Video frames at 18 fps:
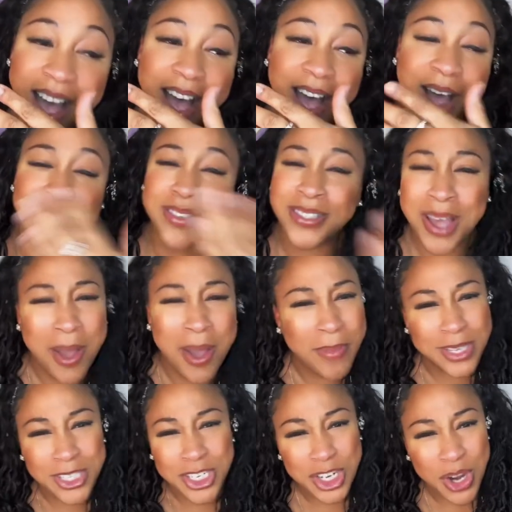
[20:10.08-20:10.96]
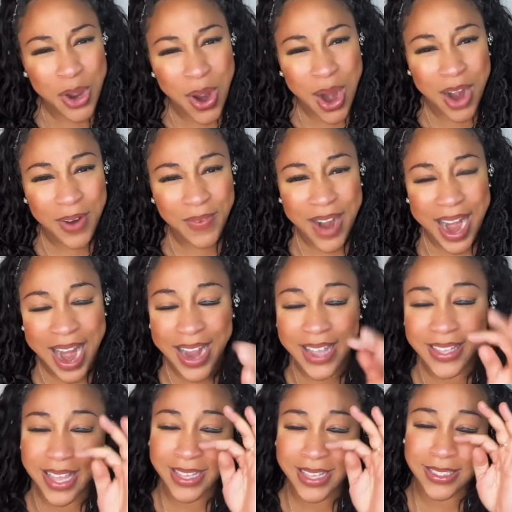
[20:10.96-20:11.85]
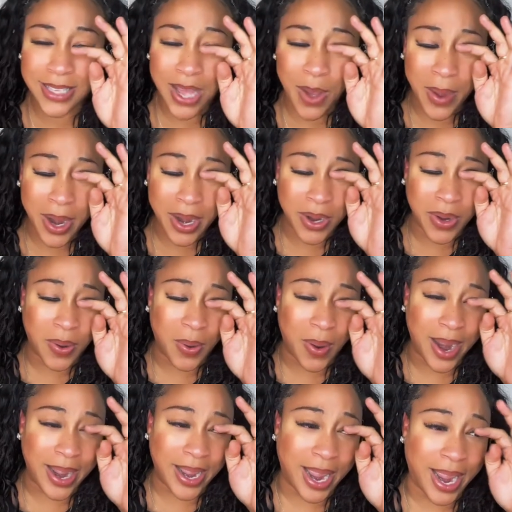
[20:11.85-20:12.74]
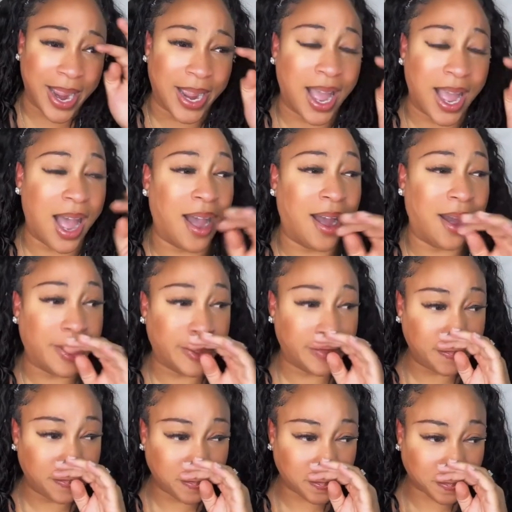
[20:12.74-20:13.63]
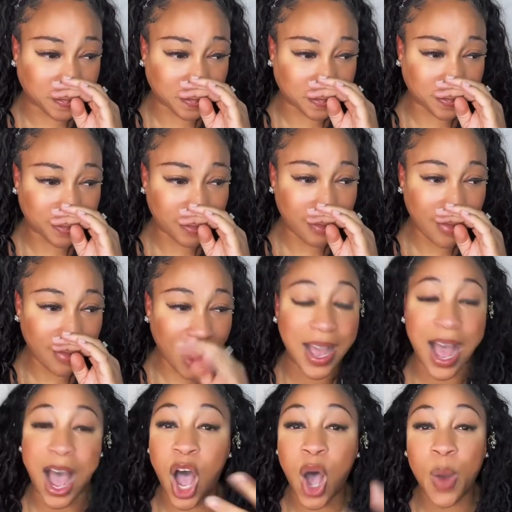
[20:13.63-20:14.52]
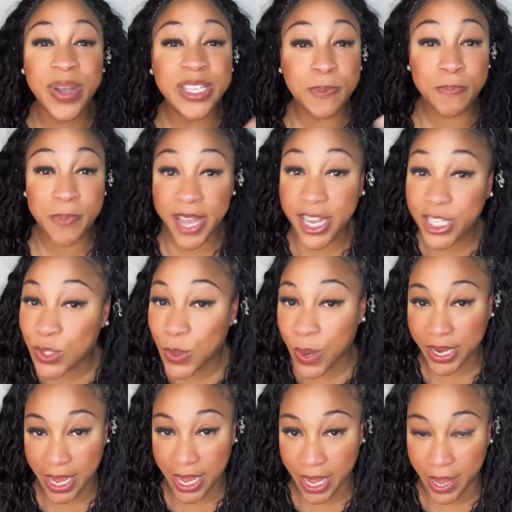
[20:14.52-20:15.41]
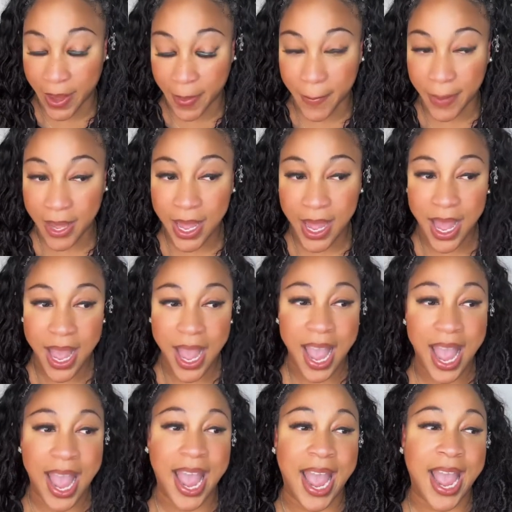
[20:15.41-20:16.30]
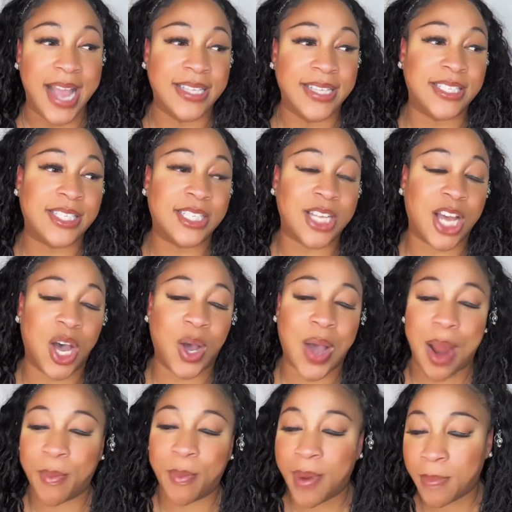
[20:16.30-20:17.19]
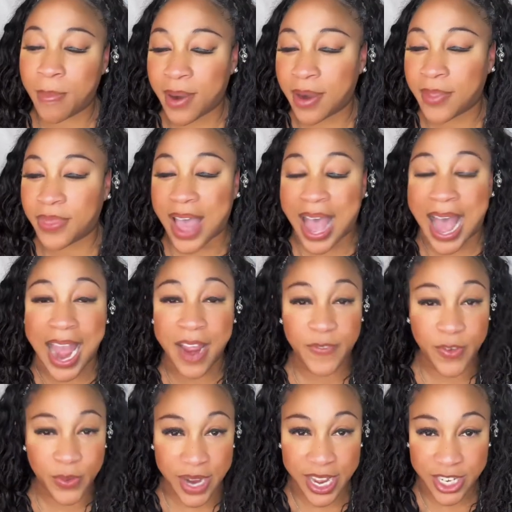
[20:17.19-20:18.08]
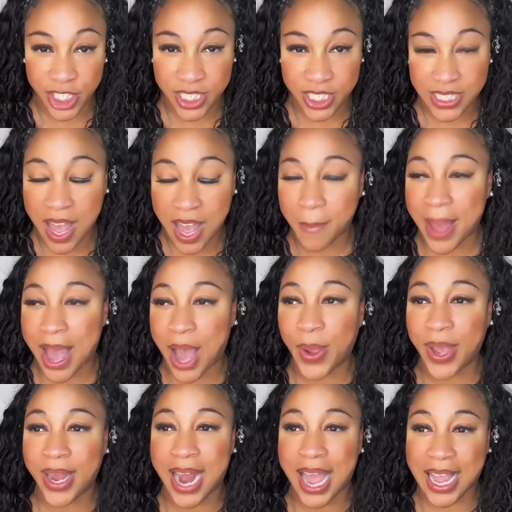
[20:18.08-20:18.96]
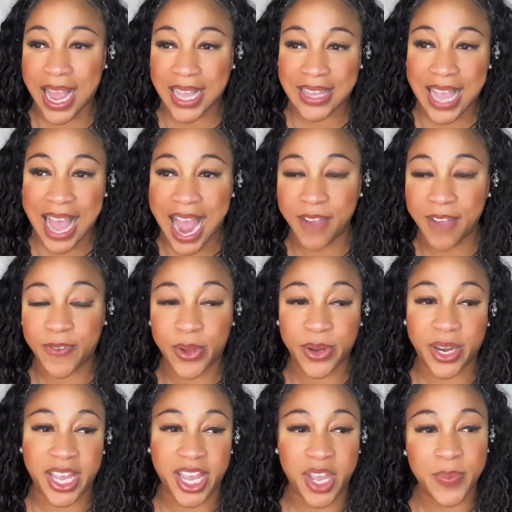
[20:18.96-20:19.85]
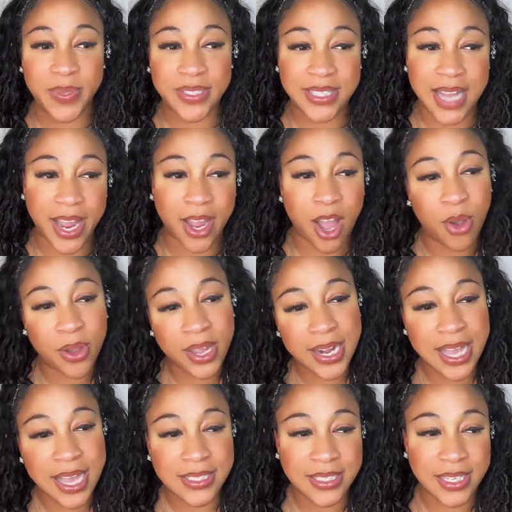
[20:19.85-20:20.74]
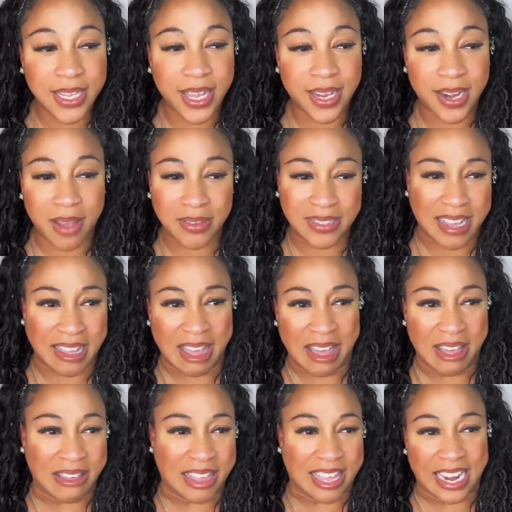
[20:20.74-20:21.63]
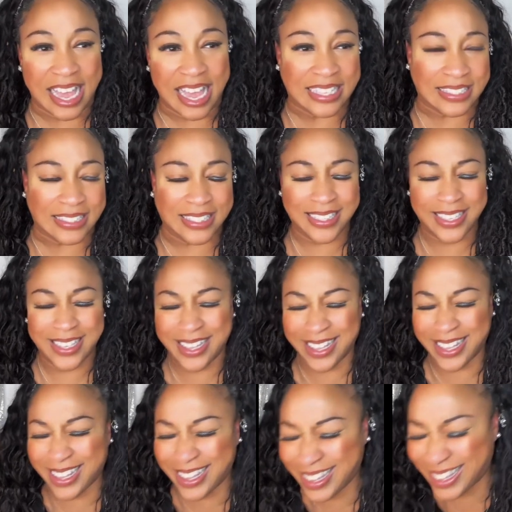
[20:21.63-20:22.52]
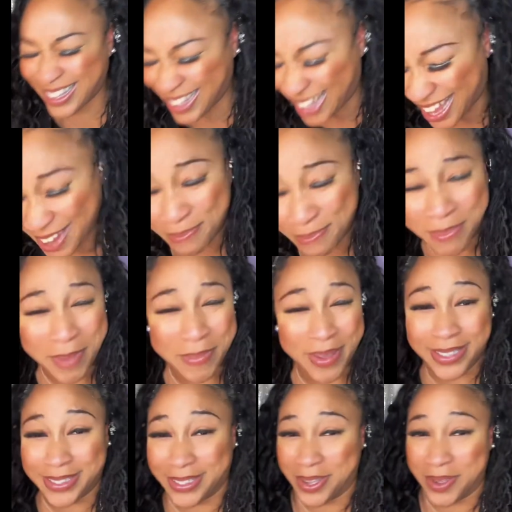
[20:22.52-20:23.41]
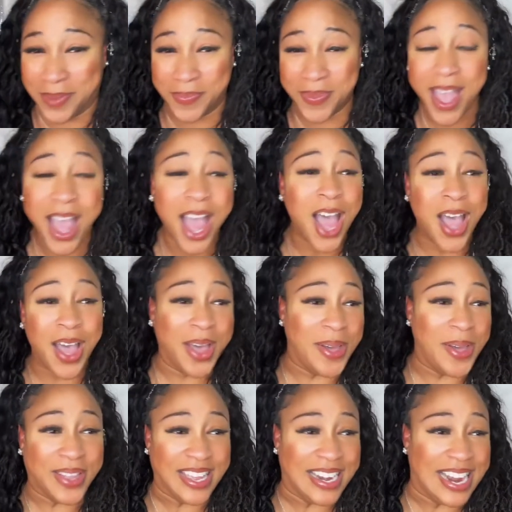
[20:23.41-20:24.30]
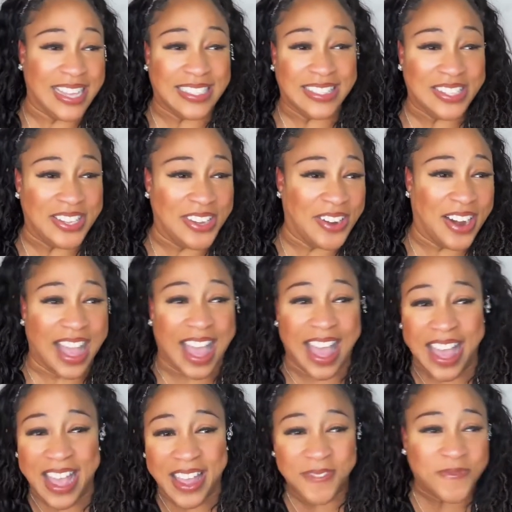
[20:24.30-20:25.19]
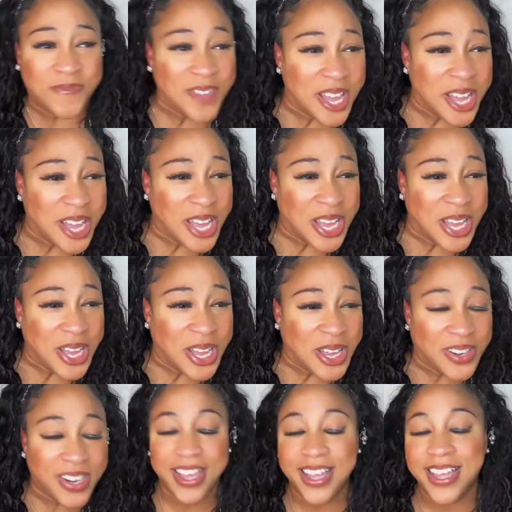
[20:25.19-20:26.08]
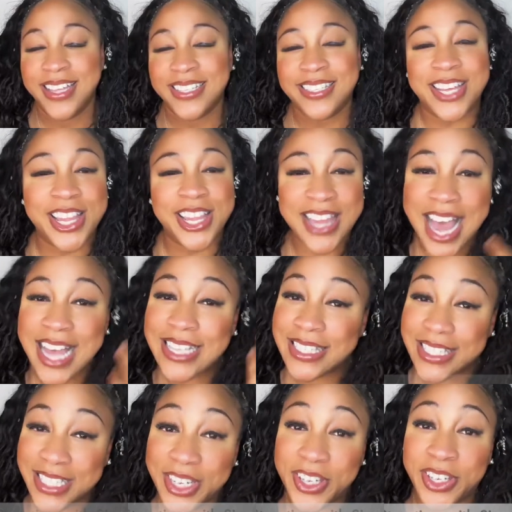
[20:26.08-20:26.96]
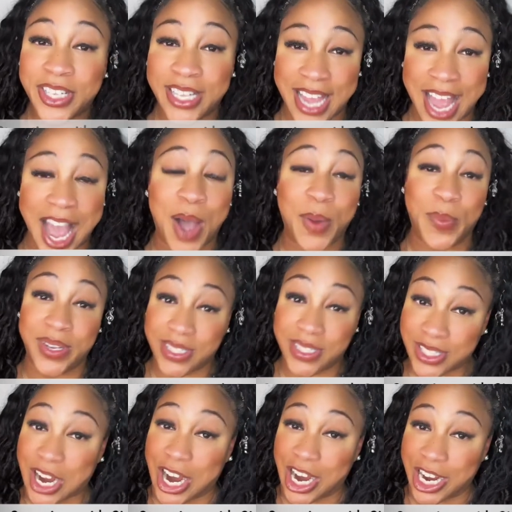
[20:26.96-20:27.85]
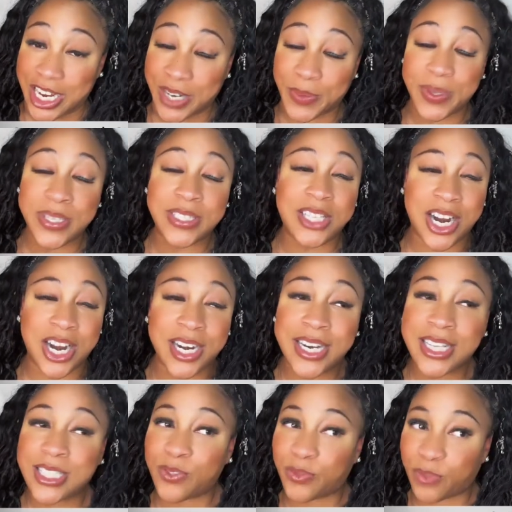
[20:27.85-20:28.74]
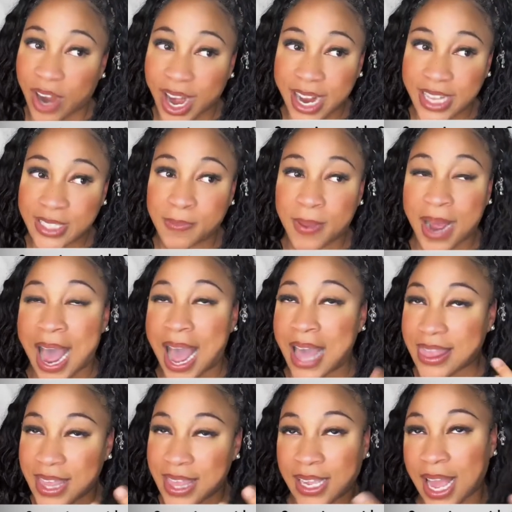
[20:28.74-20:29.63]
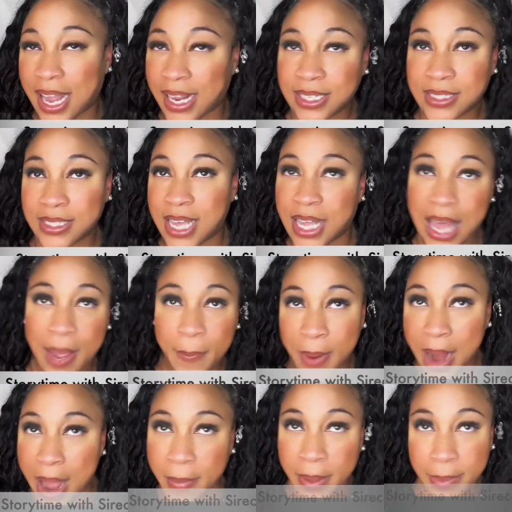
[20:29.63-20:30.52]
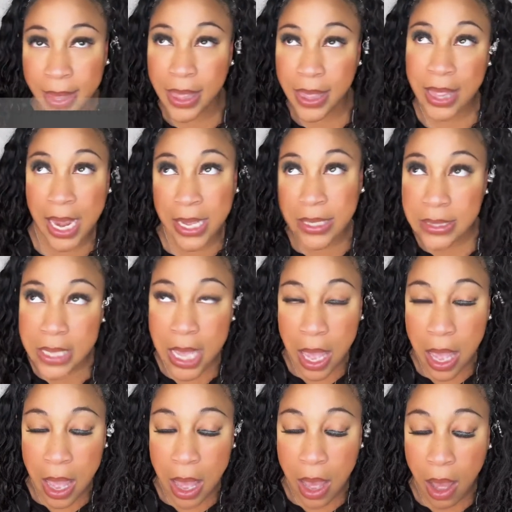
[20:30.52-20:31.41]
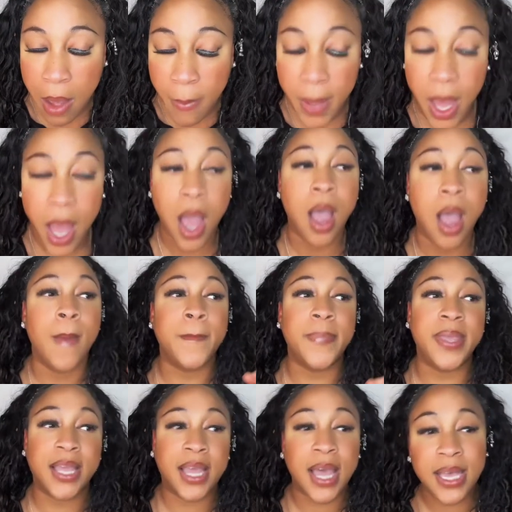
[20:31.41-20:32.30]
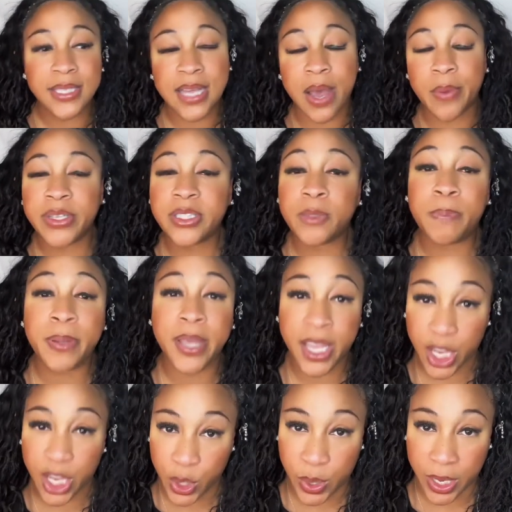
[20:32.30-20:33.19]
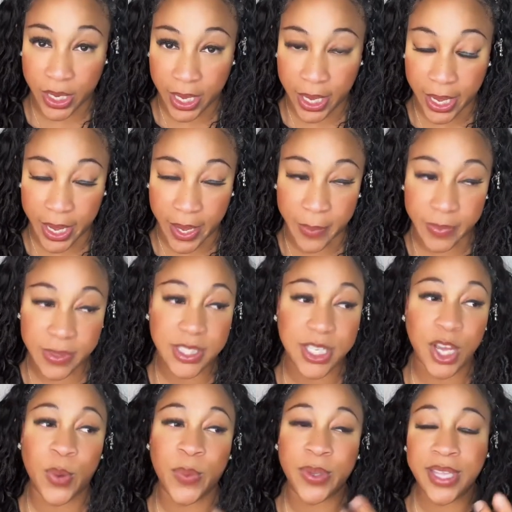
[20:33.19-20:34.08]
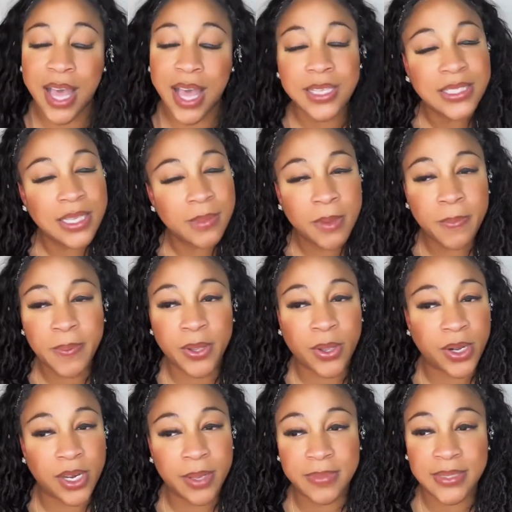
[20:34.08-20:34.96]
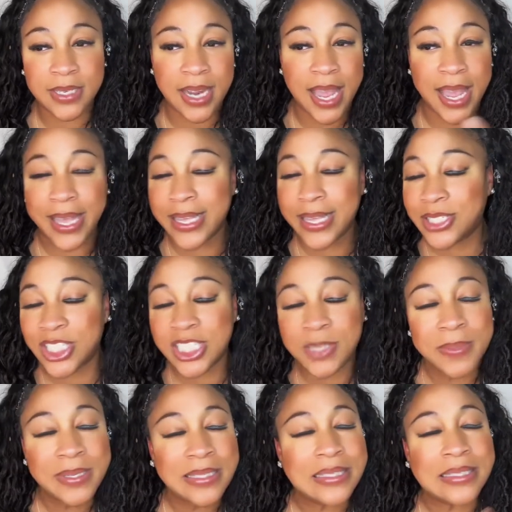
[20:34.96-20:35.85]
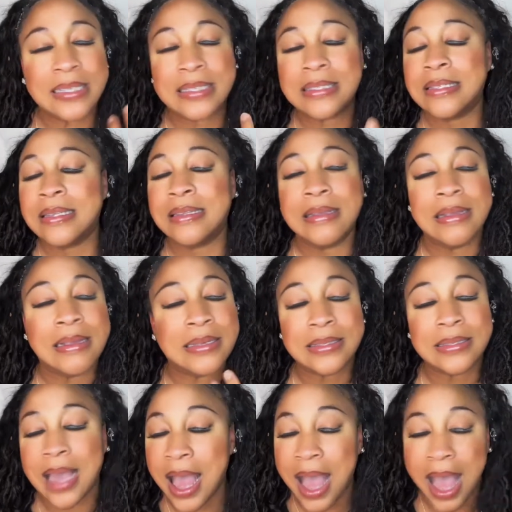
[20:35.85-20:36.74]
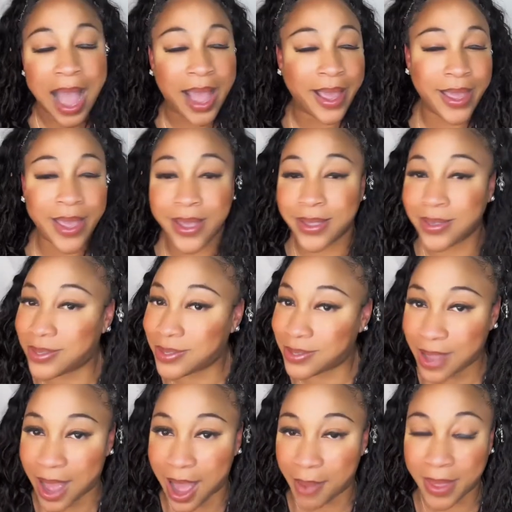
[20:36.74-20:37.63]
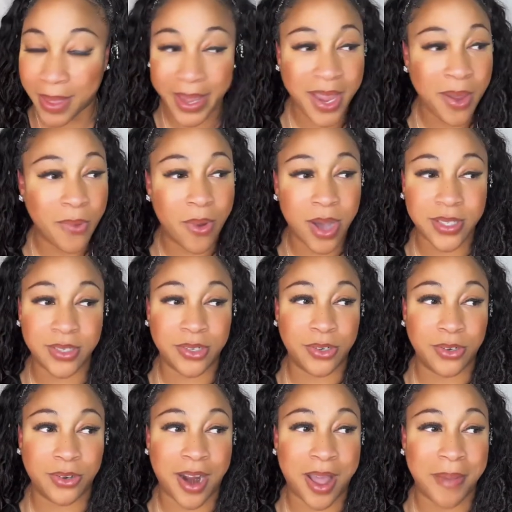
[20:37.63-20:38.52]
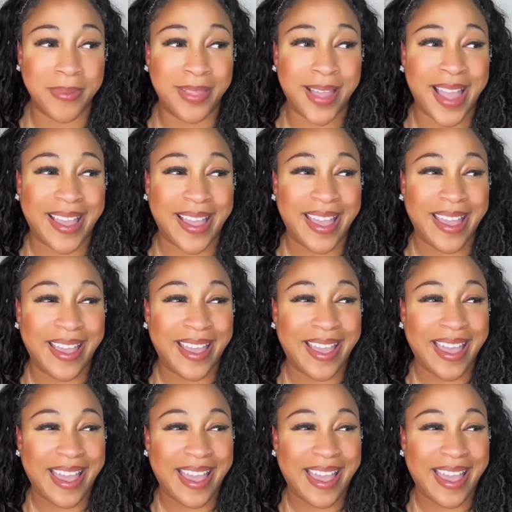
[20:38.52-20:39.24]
I'm so immature, right? Like, so annoying. I always picked on him. And so I remember the iPhone had just come out, and I got the iPhone, and he was like, oh, can I see it? And I was like, oh, can I mimicked him. Oh, can I see your iPhone? So that's literally how we started. We started as friends, but I think I could tell I probably liked him because I was picking on him. So when y'all see me picking on him today, it's just been 16 years. I can't stop. Like, he walks in the door, I'll be like, ew.